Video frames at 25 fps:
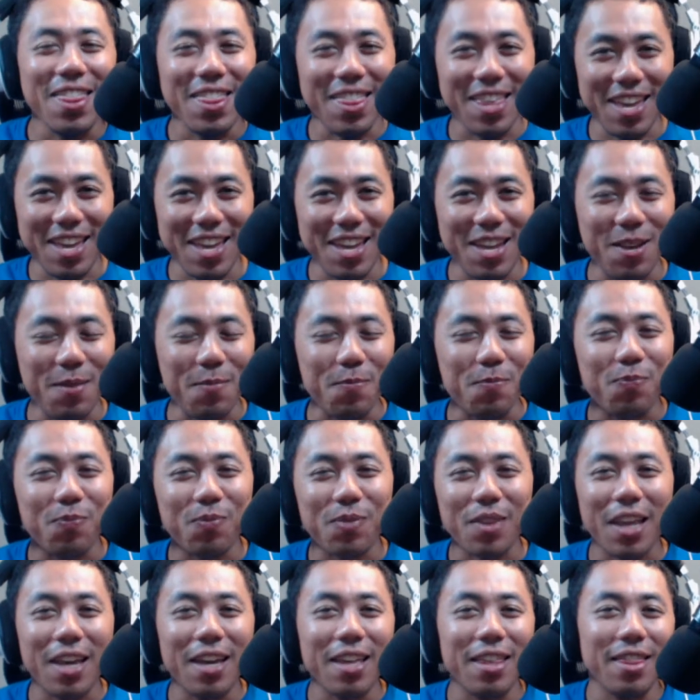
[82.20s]
they
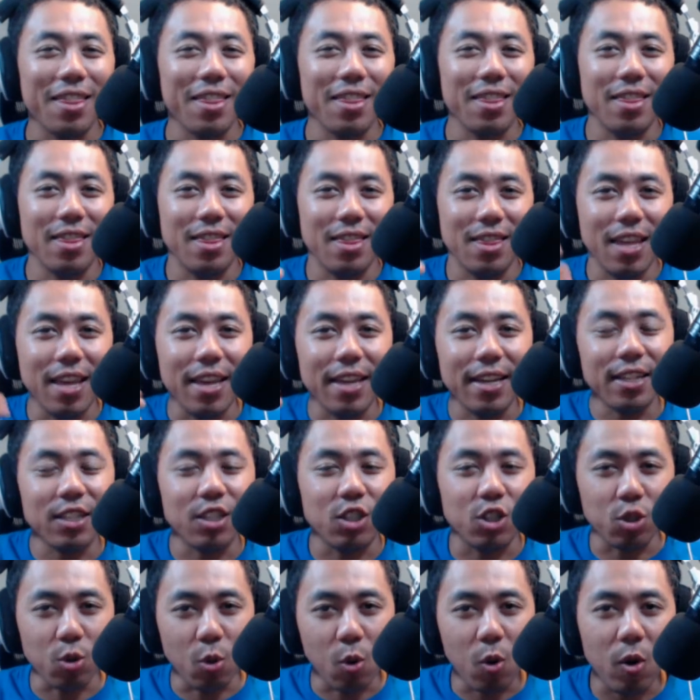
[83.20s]
they
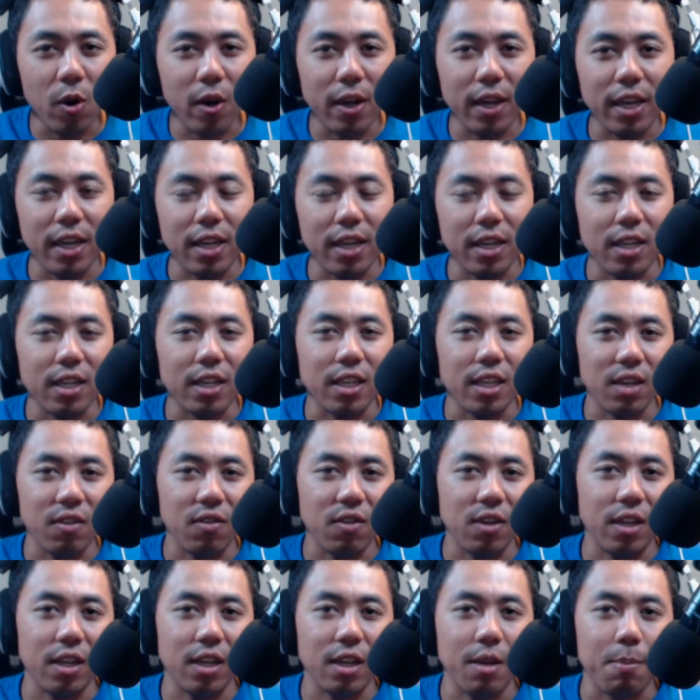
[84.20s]
enjoy
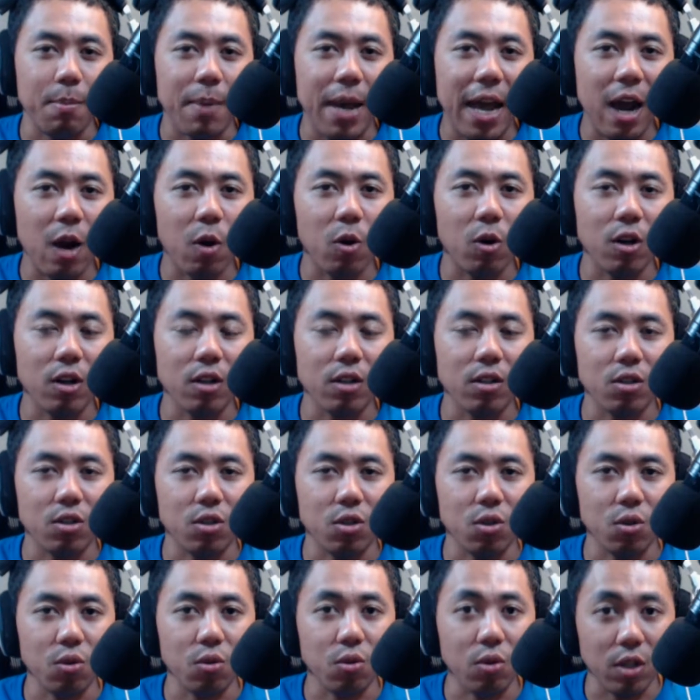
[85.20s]
giving power
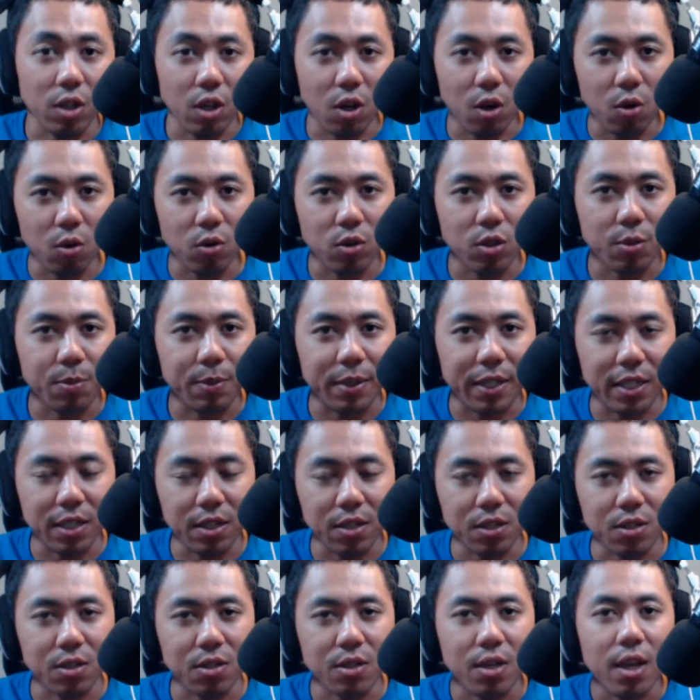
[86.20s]
to the coach
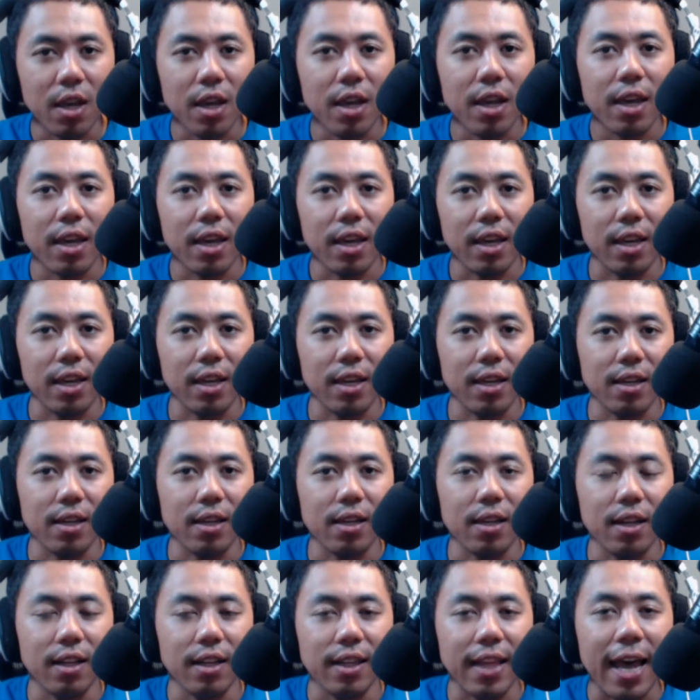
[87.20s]
because it
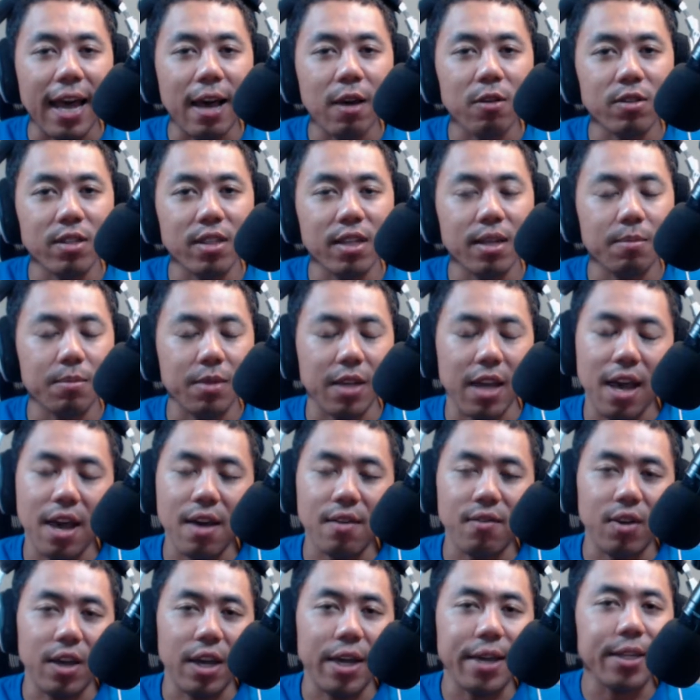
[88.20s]
allows them to
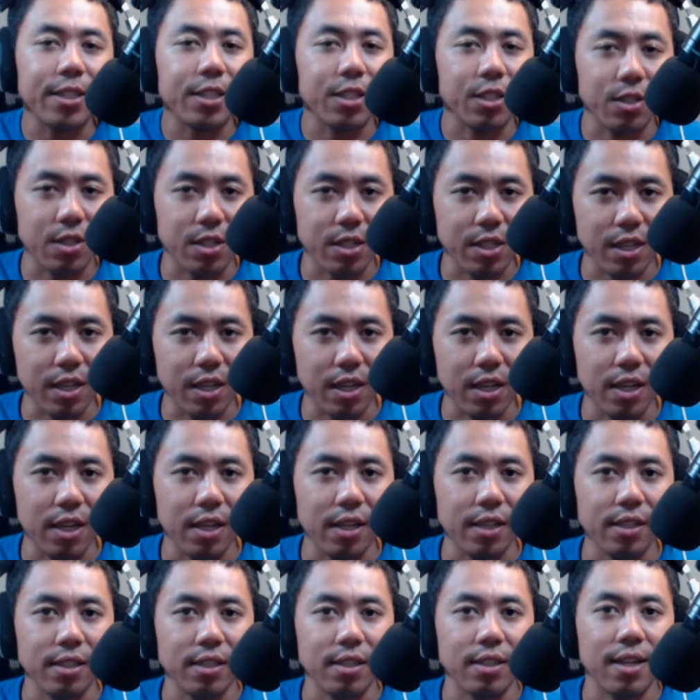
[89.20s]
have agency
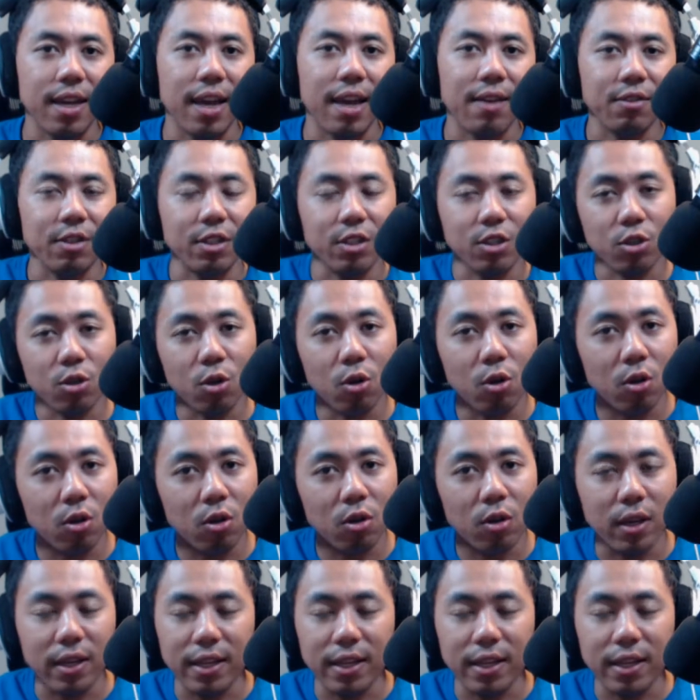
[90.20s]
and to have control.